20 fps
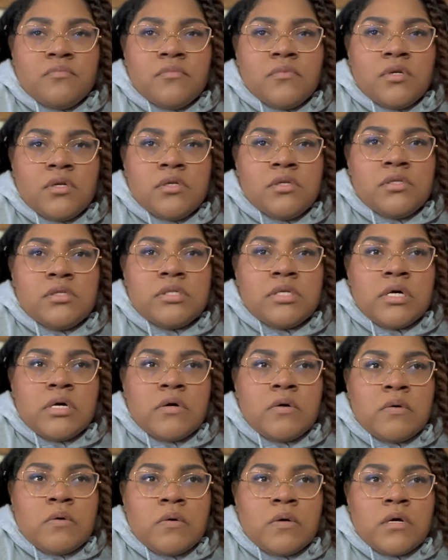
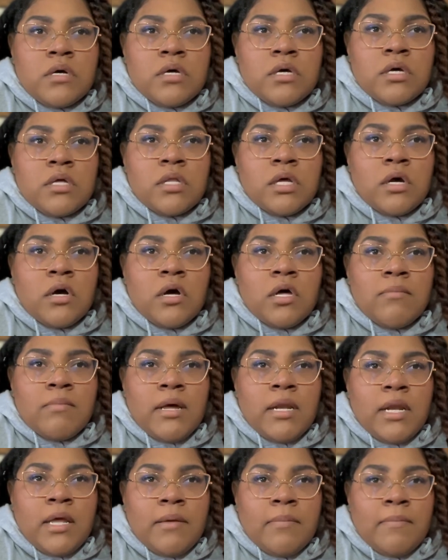So they called my
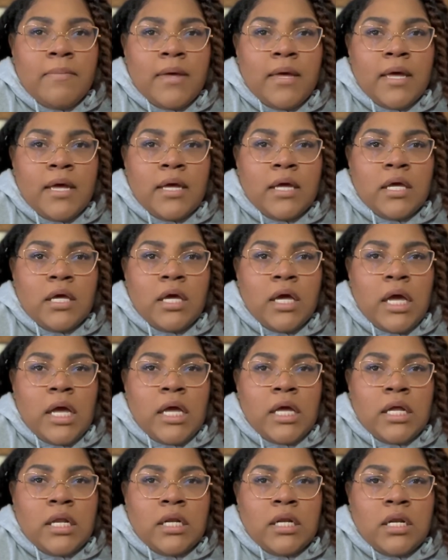name back,
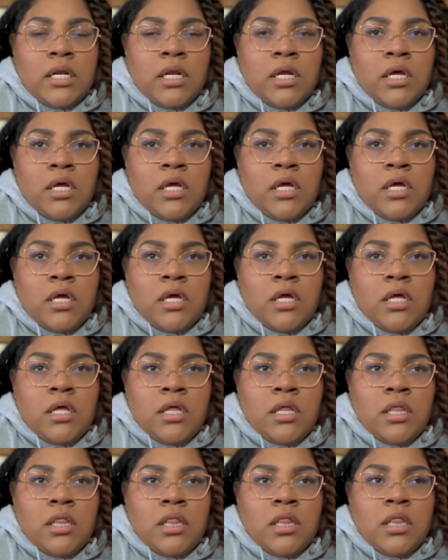and
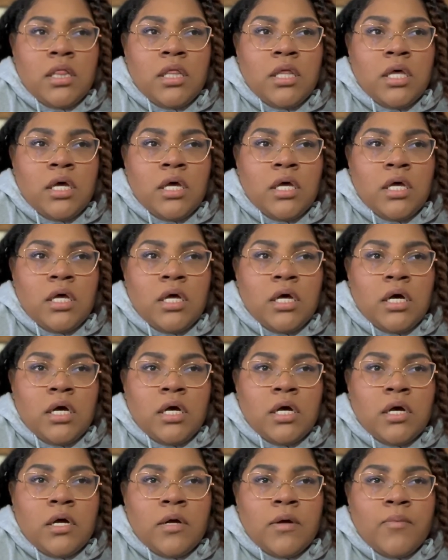
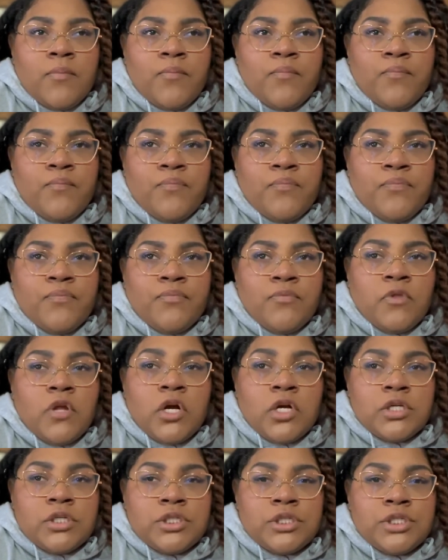the
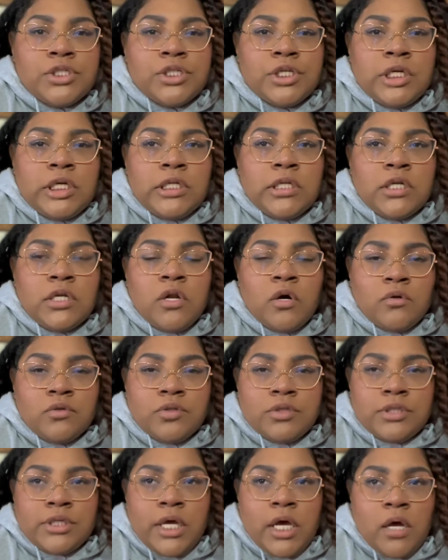nurse, she did an
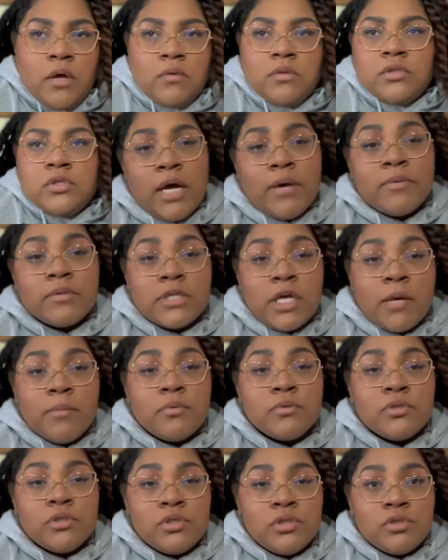ultrasound. I was able
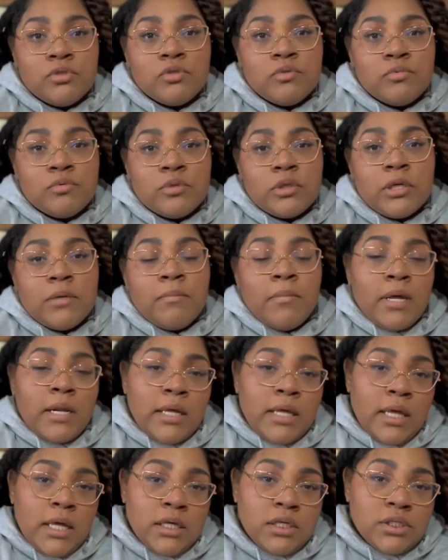to choose between a
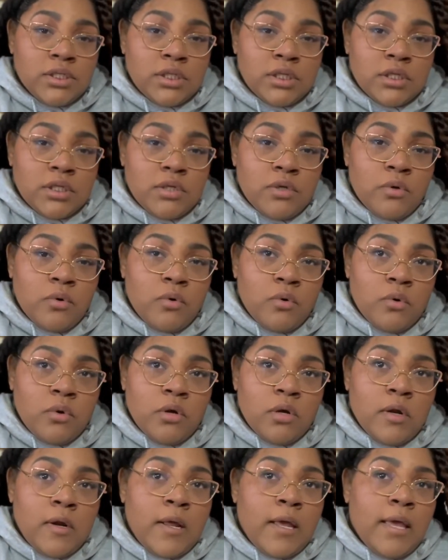medication
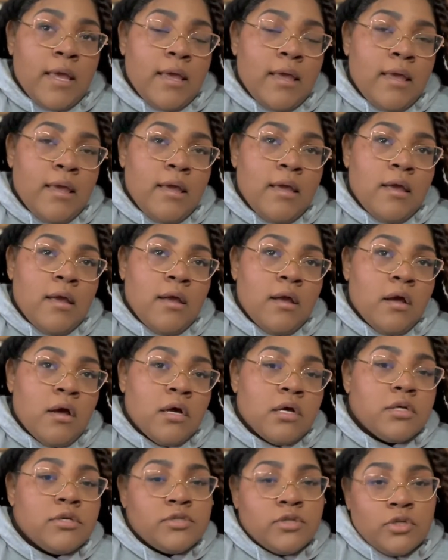or a
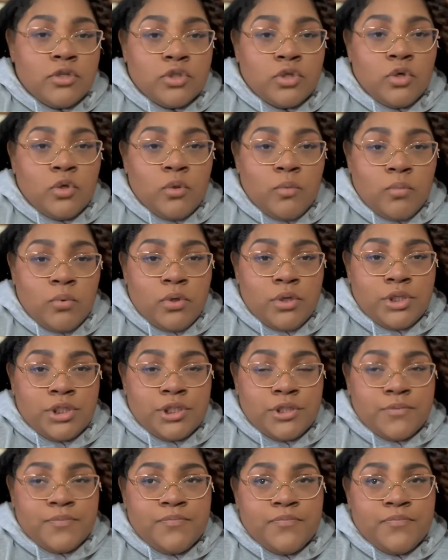surgical abortion.